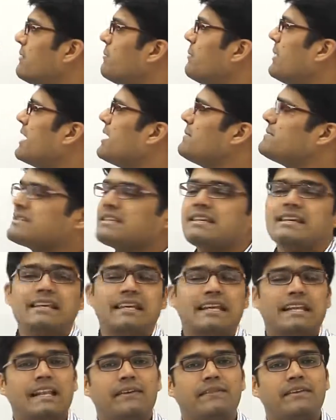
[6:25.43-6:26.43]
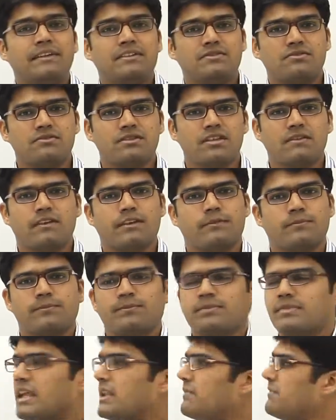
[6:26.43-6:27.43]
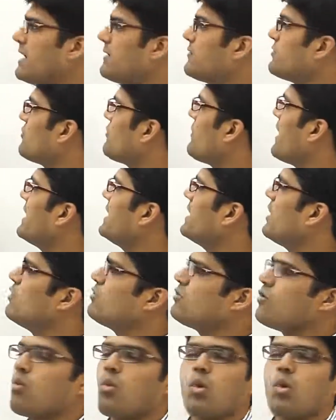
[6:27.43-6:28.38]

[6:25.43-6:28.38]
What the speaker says: becomes 11:7, and we have to find out